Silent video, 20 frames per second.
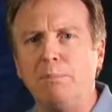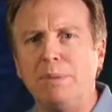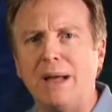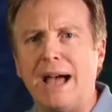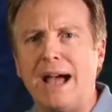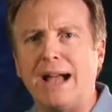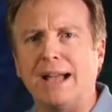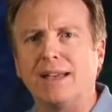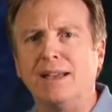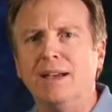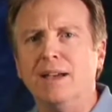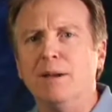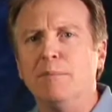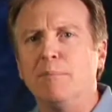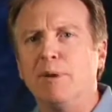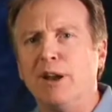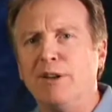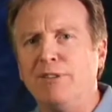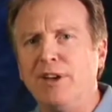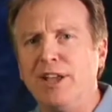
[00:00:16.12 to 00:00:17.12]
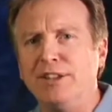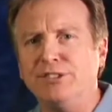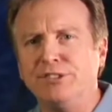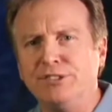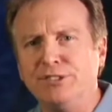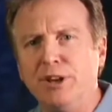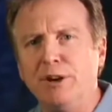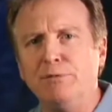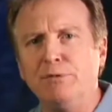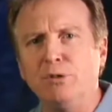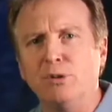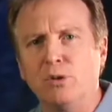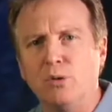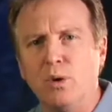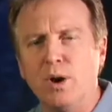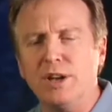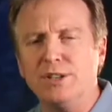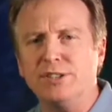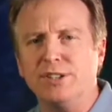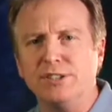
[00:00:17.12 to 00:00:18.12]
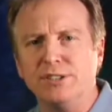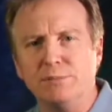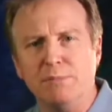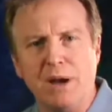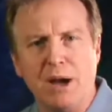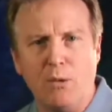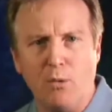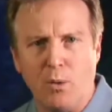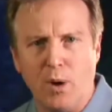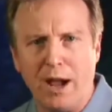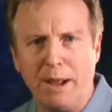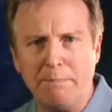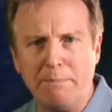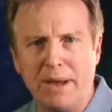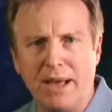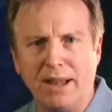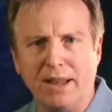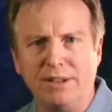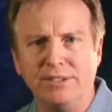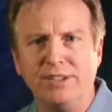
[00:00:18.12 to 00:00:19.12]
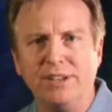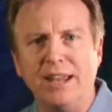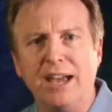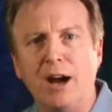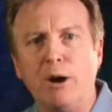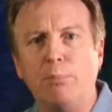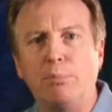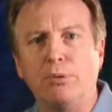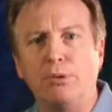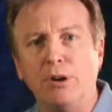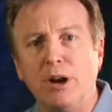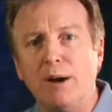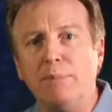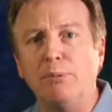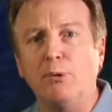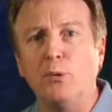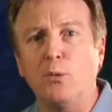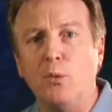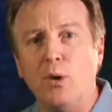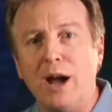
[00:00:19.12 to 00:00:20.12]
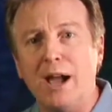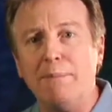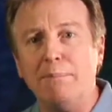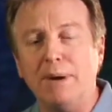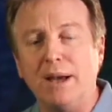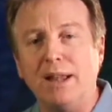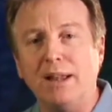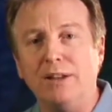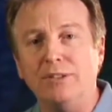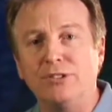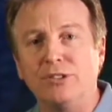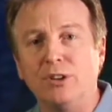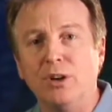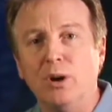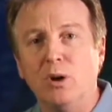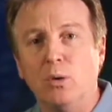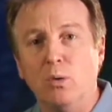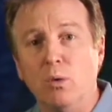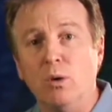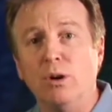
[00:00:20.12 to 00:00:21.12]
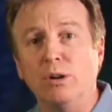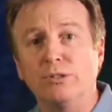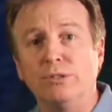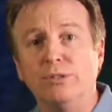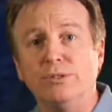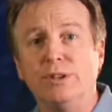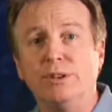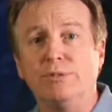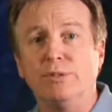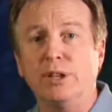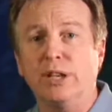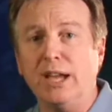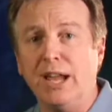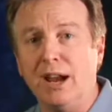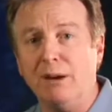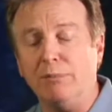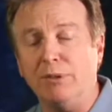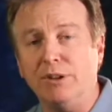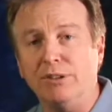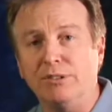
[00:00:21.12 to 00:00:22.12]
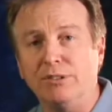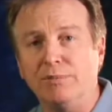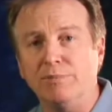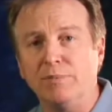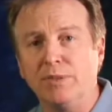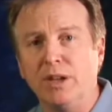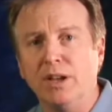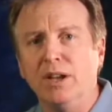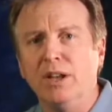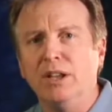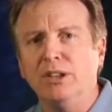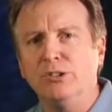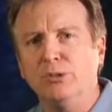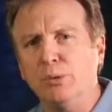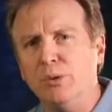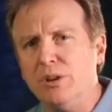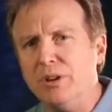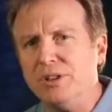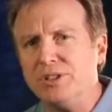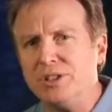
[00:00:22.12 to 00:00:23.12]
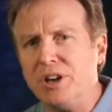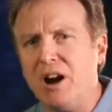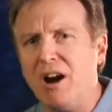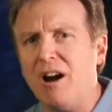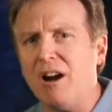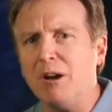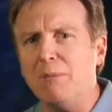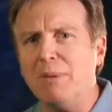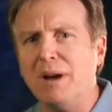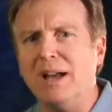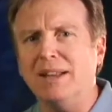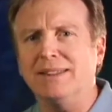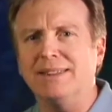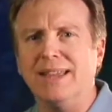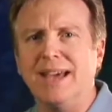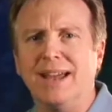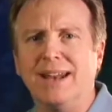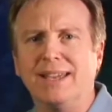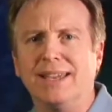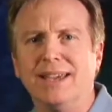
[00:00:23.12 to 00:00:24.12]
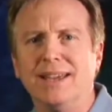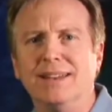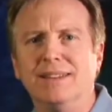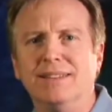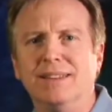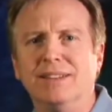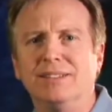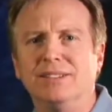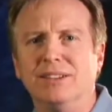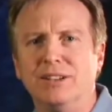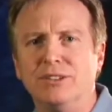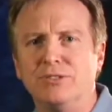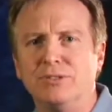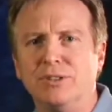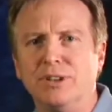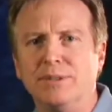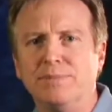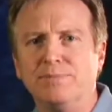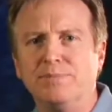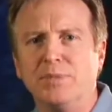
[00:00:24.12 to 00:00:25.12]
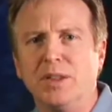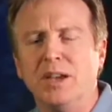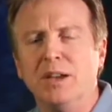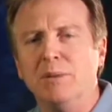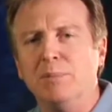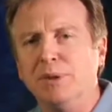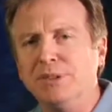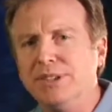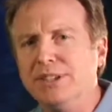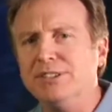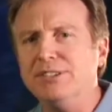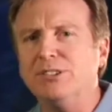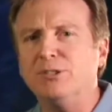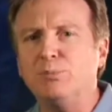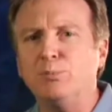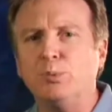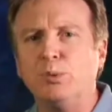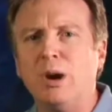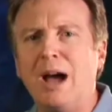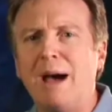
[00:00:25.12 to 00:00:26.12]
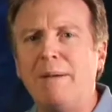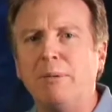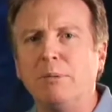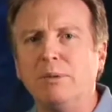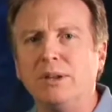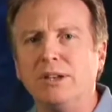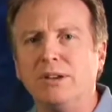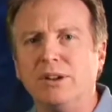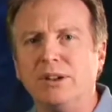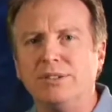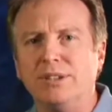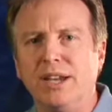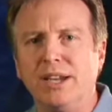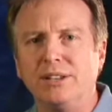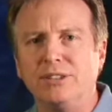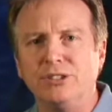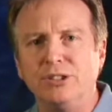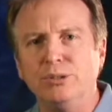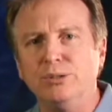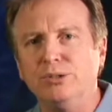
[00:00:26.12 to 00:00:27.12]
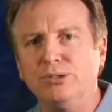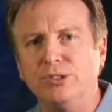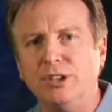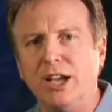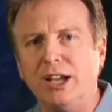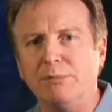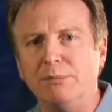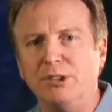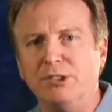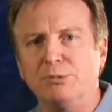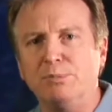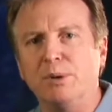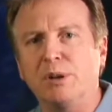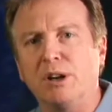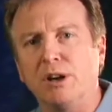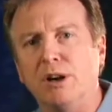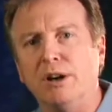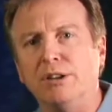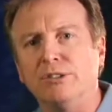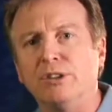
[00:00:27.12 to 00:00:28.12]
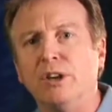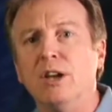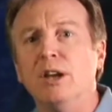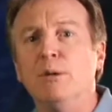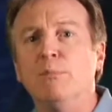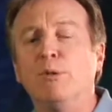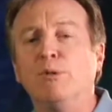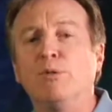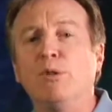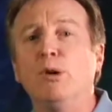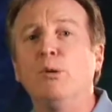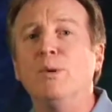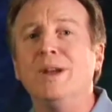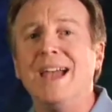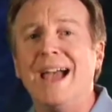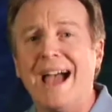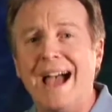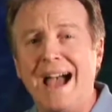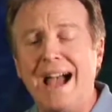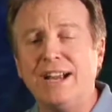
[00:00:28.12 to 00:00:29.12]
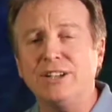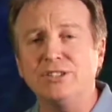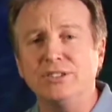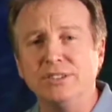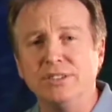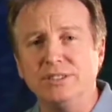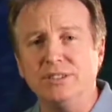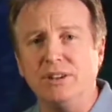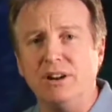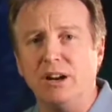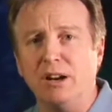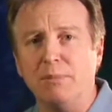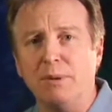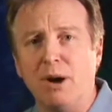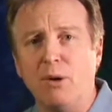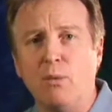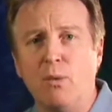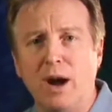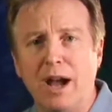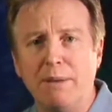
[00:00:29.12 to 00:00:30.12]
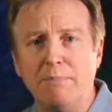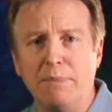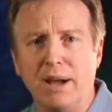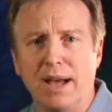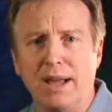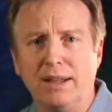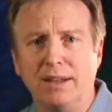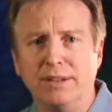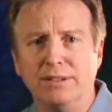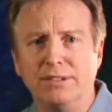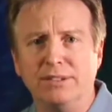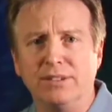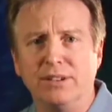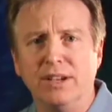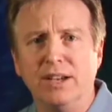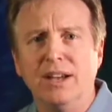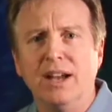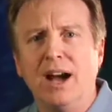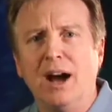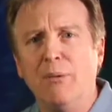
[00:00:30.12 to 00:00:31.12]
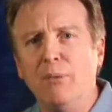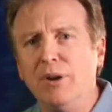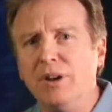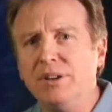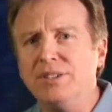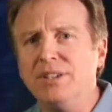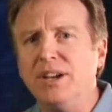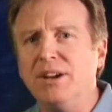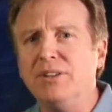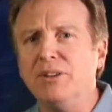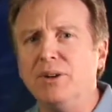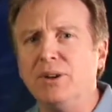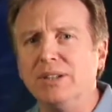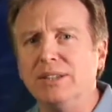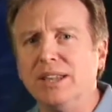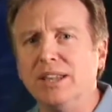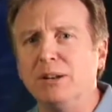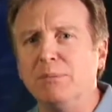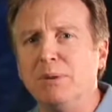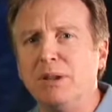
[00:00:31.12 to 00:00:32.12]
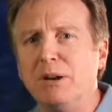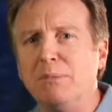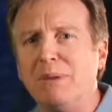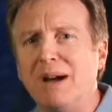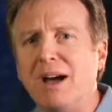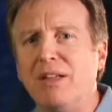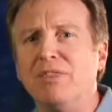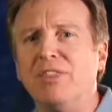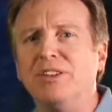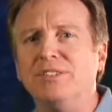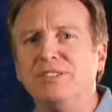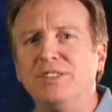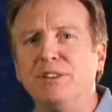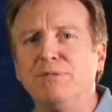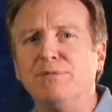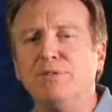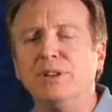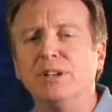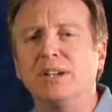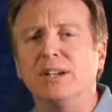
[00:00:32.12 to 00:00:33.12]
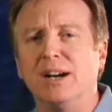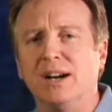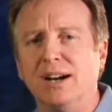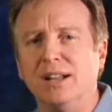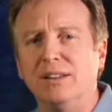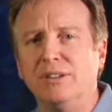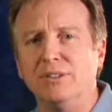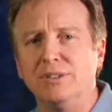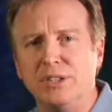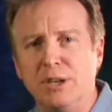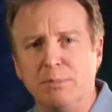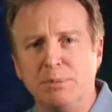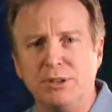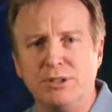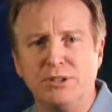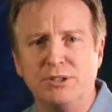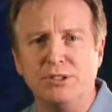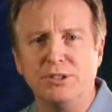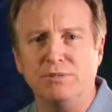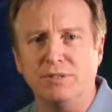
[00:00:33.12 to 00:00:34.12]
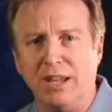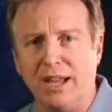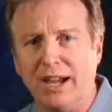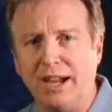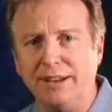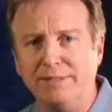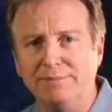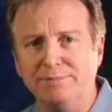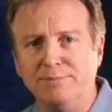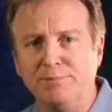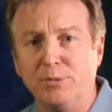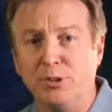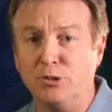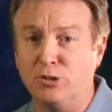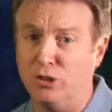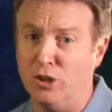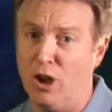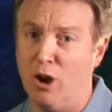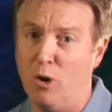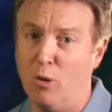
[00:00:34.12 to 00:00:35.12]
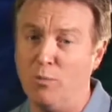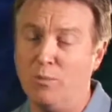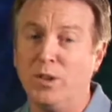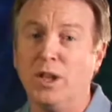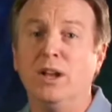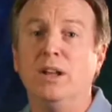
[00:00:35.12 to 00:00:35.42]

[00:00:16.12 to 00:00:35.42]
back, but I've had several questions about white balance and how proper white balance works on different cameras. So we're going to talk about that again in this entry. But this is probably going to take two segments because before we actually talk about white balance, I want to tell you a little bit about the different color temperatures of light. So,